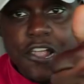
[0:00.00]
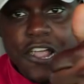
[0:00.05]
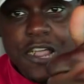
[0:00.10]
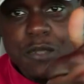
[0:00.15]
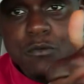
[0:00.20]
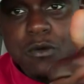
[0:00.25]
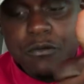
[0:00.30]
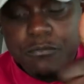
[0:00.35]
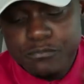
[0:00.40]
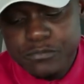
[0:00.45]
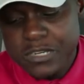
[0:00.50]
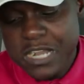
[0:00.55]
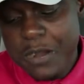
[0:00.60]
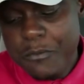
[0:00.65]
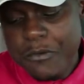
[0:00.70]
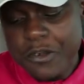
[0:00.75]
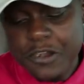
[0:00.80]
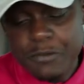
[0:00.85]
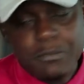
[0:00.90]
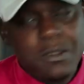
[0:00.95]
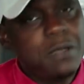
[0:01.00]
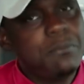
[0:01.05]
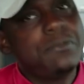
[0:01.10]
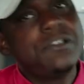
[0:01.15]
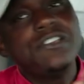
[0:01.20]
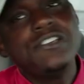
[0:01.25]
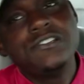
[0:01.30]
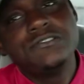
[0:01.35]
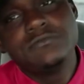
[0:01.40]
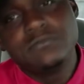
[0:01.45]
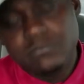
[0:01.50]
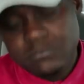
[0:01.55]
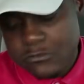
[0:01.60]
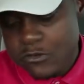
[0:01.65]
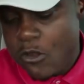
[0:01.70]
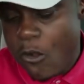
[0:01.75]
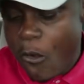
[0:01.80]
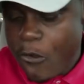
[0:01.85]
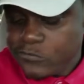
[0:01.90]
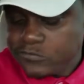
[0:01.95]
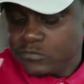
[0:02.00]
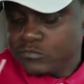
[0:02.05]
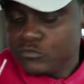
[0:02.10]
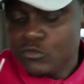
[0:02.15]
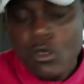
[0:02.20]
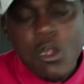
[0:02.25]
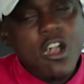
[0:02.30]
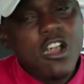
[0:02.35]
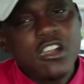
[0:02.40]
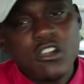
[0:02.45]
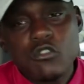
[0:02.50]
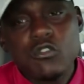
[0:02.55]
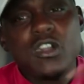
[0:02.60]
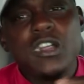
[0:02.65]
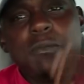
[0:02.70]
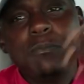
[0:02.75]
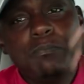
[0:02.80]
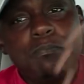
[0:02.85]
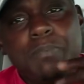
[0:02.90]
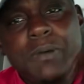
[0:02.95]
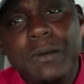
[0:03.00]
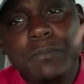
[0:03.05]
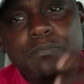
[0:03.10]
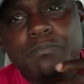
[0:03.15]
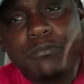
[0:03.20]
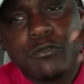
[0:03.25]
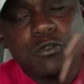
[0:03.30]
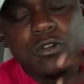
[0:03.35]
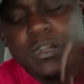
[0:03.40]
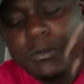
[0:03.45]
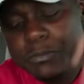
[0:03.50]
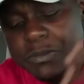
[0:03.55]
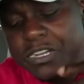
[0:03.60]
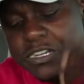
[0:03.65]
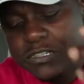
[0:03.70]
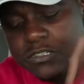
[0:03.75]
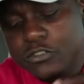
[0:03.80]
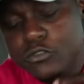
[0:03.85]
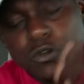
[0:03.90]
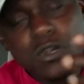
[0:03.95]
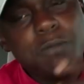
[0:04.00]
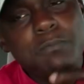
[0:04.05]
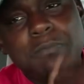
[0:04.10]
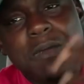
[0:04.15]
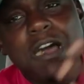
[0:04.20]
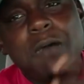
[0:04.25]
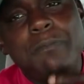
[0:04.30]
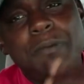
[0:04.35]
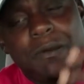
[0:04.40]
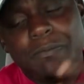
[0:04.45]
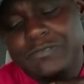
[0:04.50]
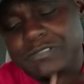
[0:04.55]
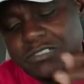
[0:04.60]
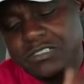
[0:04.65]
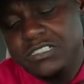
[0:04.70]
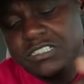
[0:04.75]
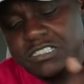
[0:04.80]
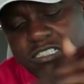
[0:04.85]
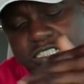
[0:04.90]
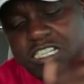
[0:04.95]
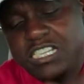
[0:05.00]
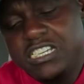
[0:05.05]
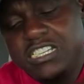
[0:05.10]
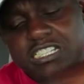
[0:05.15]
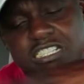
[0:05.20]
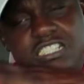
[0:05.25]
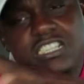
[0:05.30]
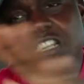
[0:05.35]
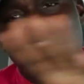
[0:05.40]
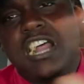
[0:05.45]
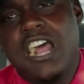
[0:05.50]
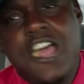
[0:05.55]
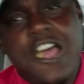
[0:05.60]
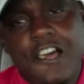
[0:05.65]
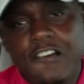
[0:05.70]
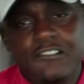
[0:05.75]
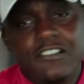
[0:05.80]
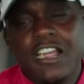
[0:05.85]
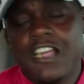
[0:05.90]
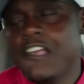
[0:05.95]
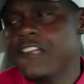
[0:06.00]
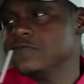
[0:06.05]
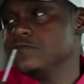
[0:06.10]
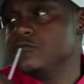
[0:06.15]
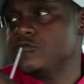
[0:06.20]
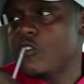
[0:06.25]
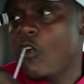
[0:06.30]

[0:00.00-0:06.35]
they one from day one, baby man. Mm. Green pepper, green bean, green bell peppers is in, is in there. I don't like it.